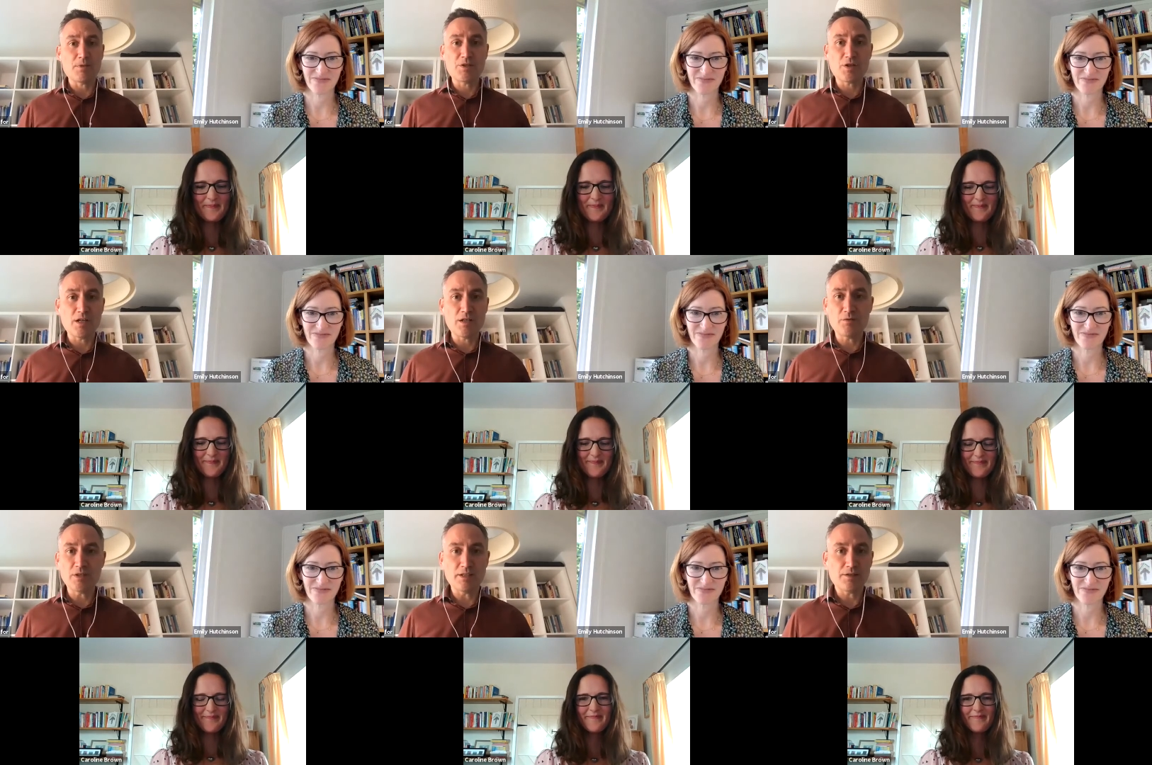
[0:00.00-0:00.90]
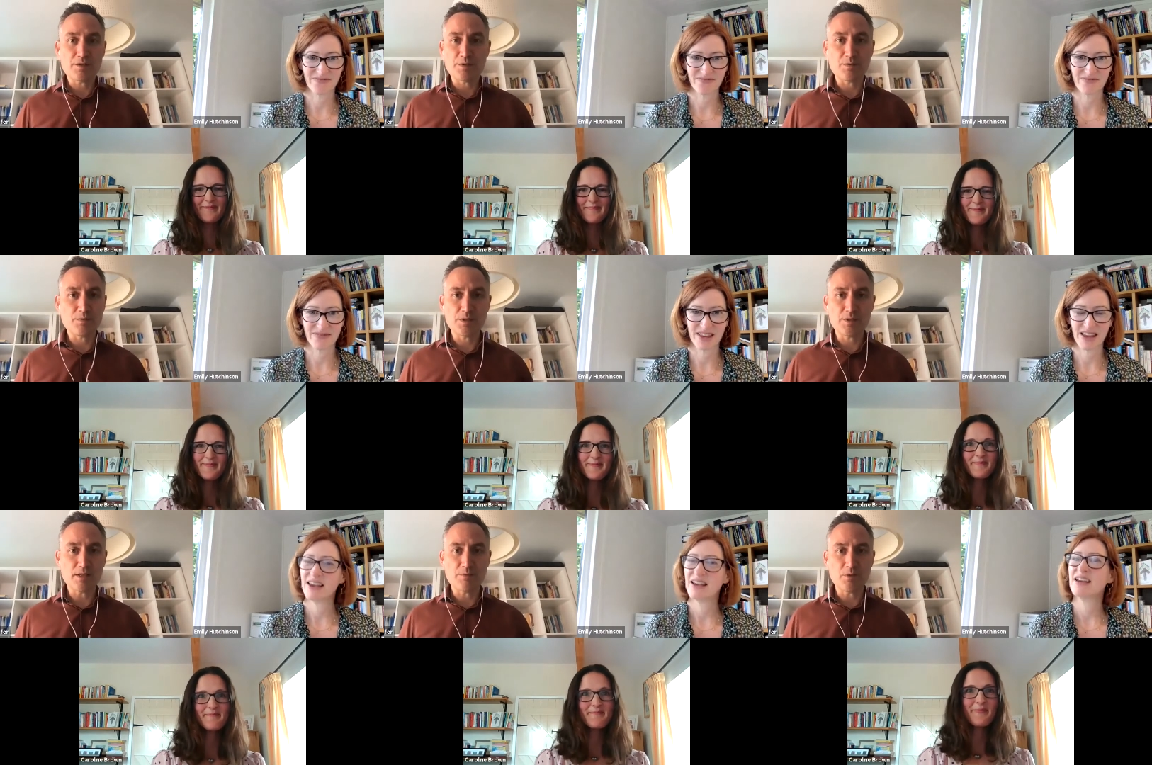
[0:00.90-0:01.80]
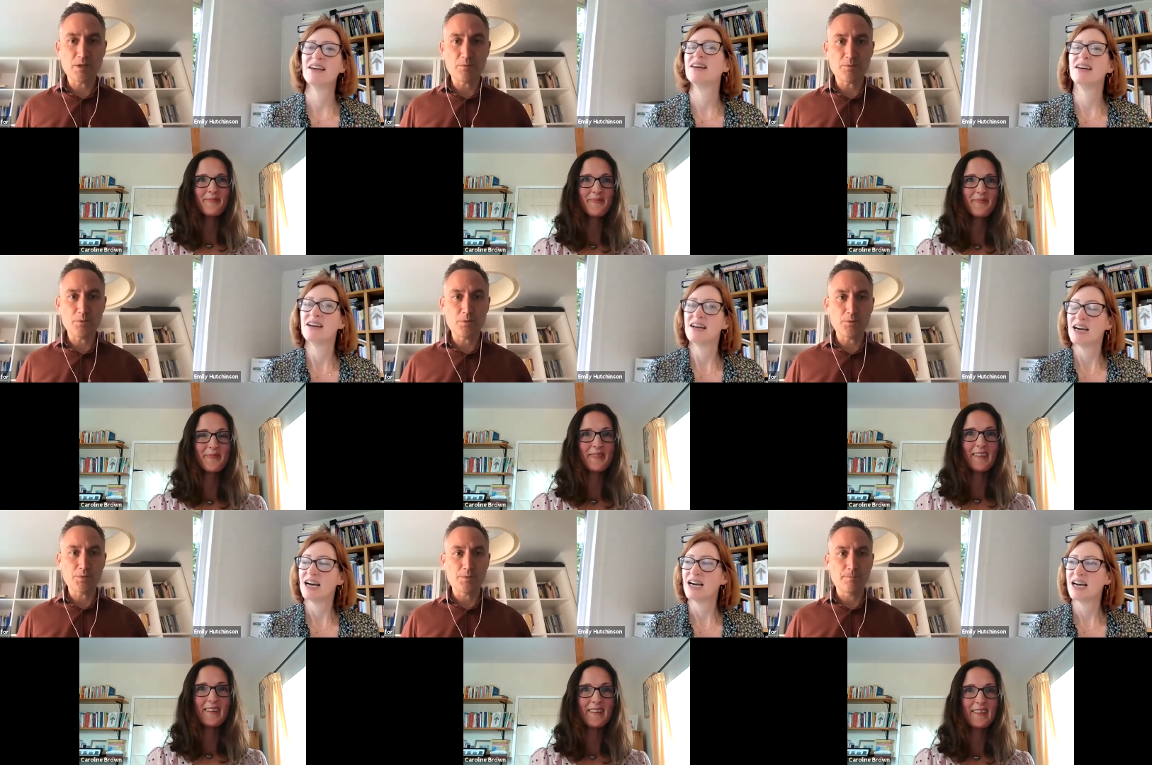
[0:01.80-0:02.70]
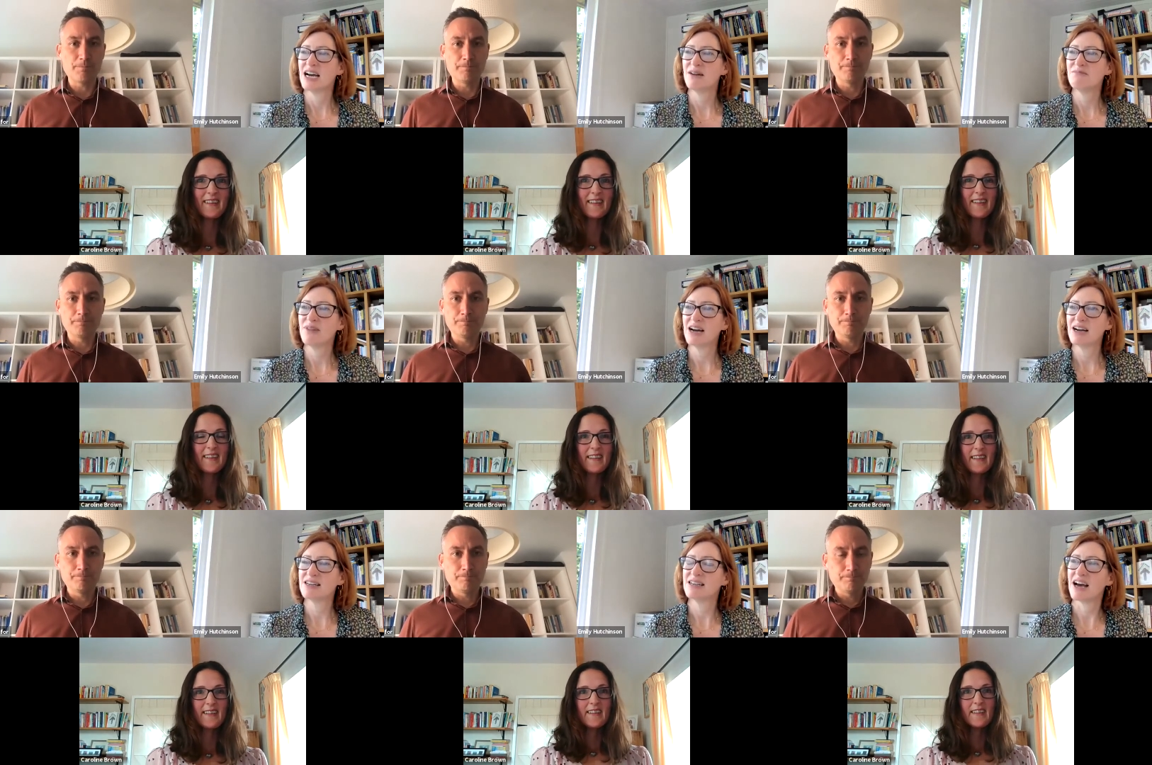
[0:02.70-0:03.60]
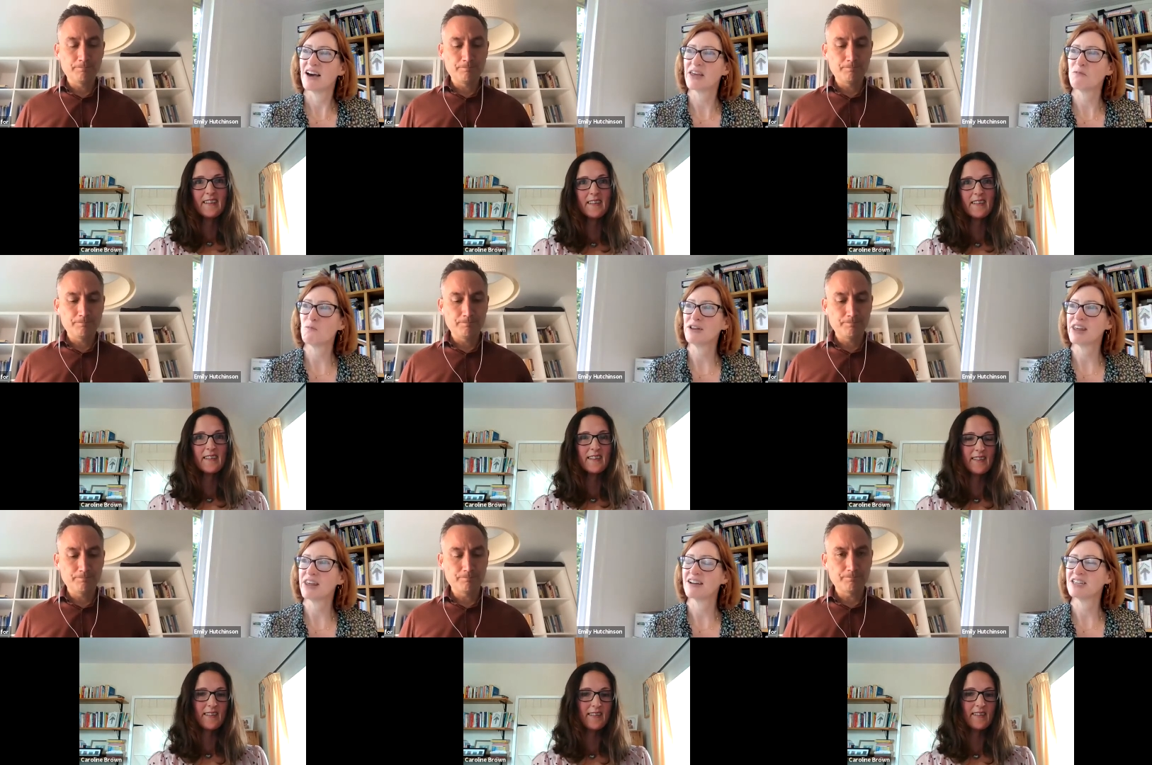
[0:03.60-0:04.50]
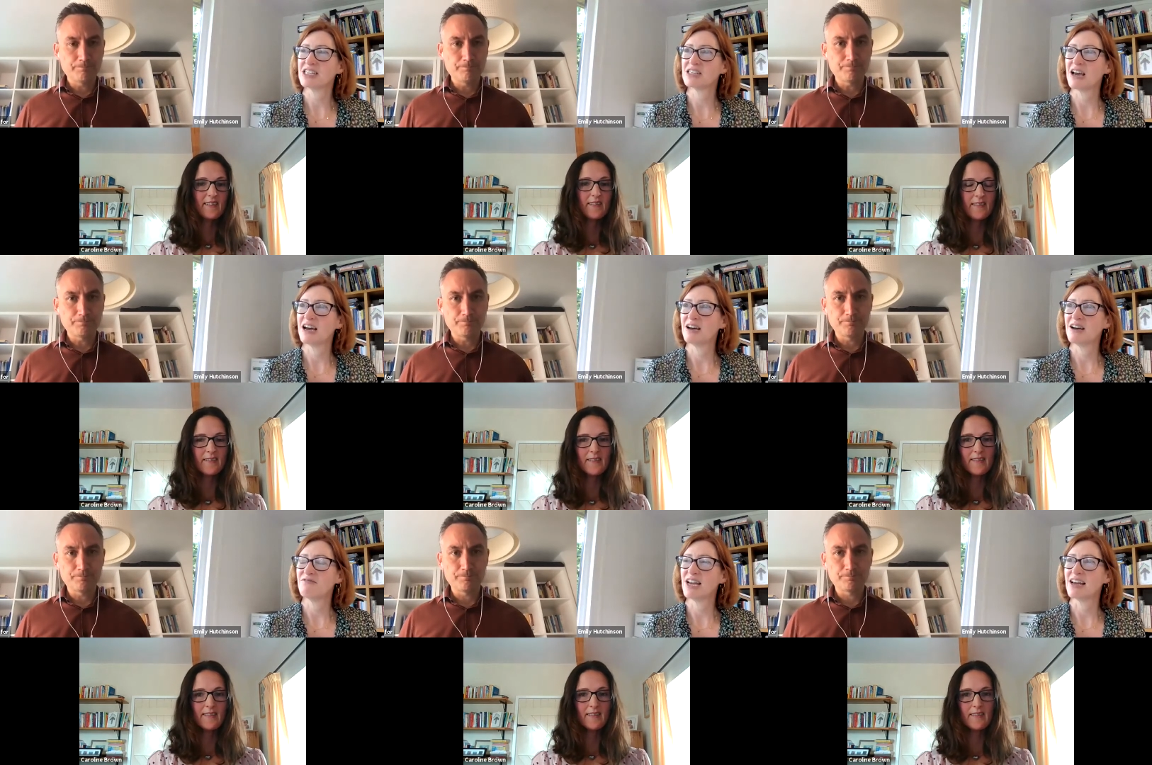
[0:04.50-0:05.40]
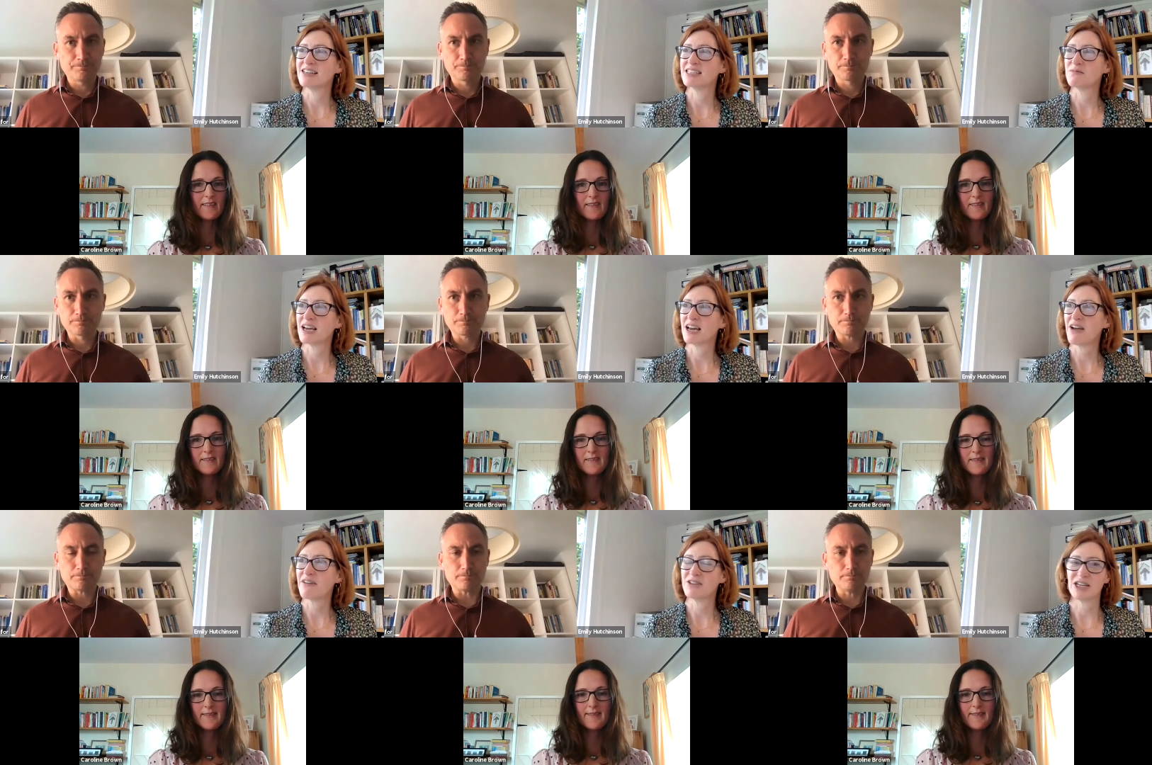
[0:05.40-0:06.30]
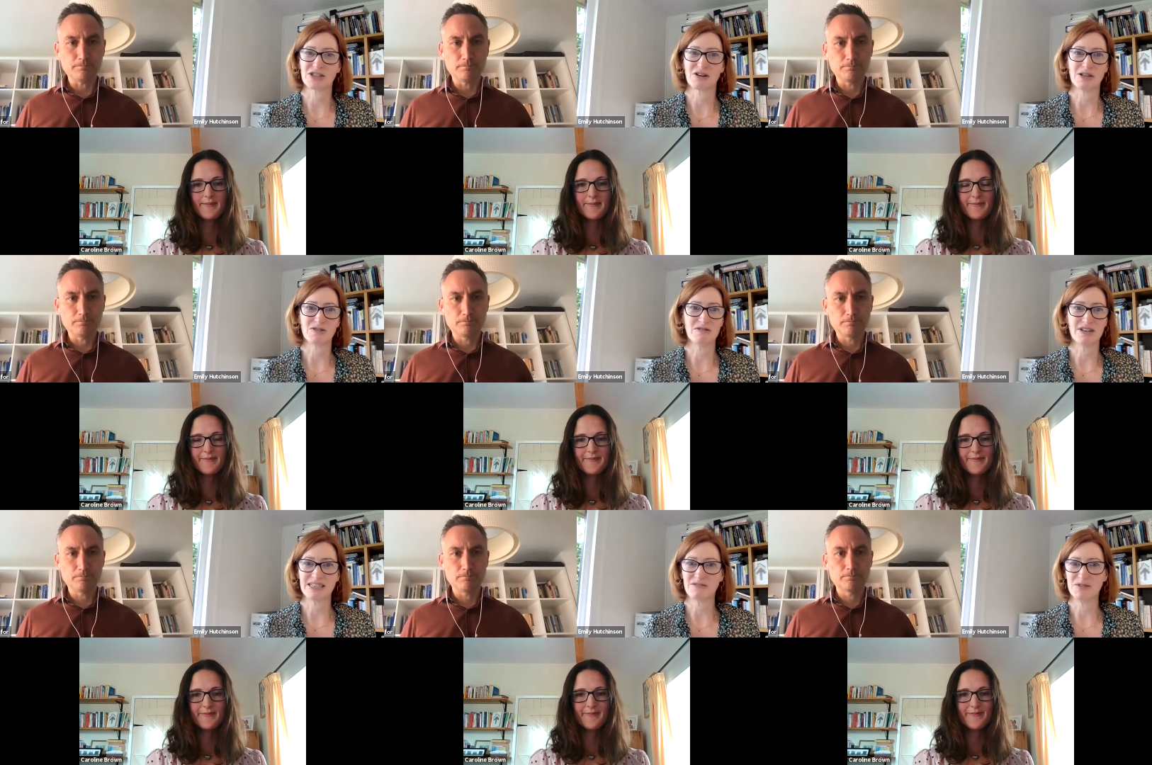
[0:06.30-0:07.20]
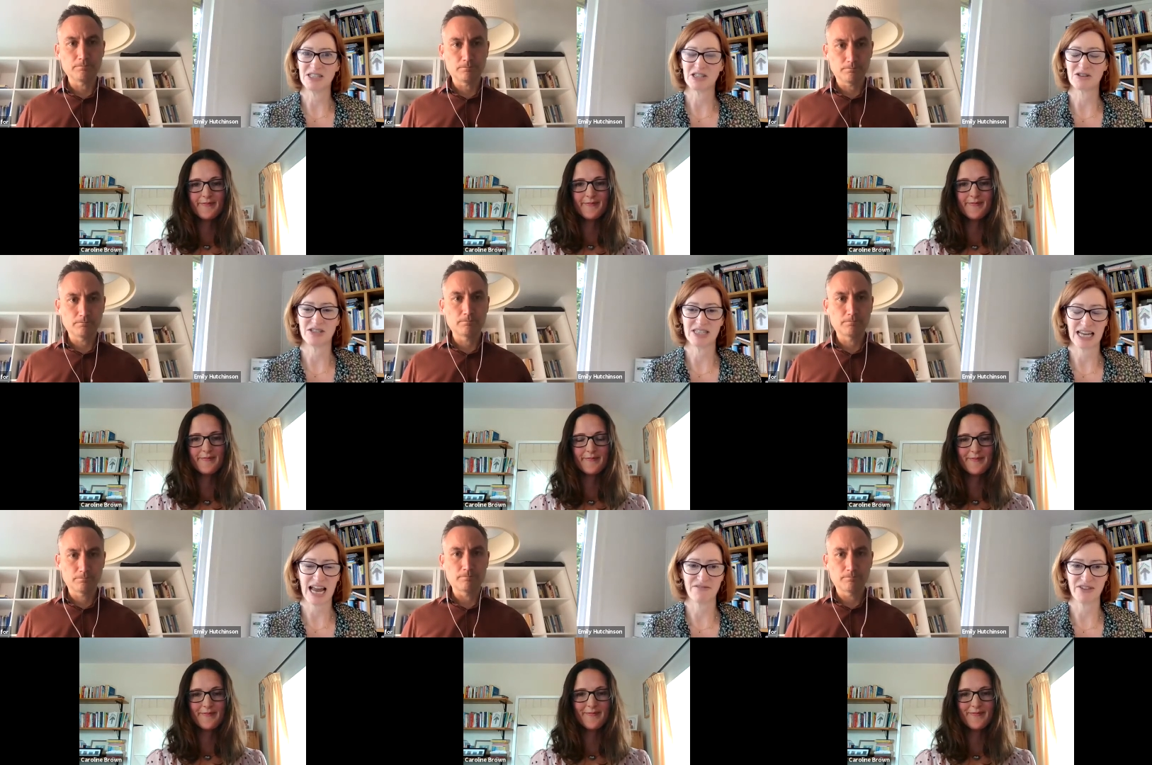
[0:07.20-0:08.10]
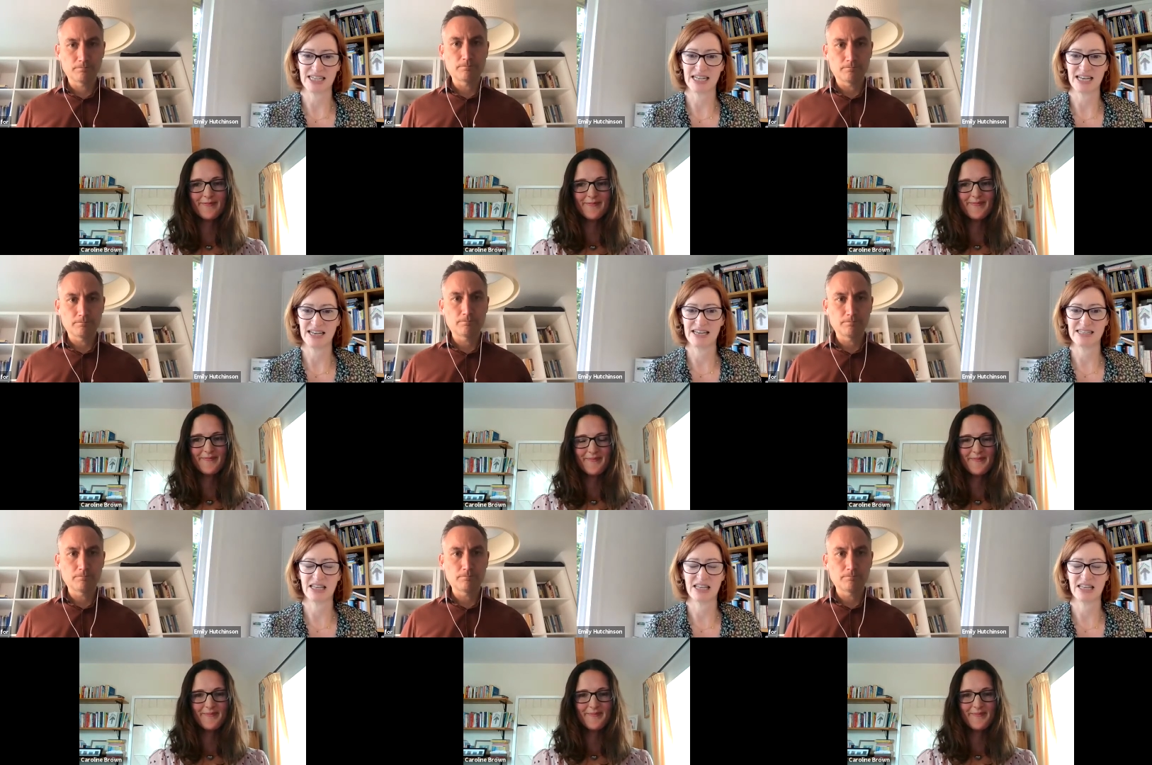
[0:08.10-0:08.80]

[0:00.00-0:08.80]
Speaker 1: been shared already? Just just any final thoughts?
Speaker 2: Um, I think one thing I just uh, realised that we kind of haven't touched on at all, and it's always just good to caveat it, is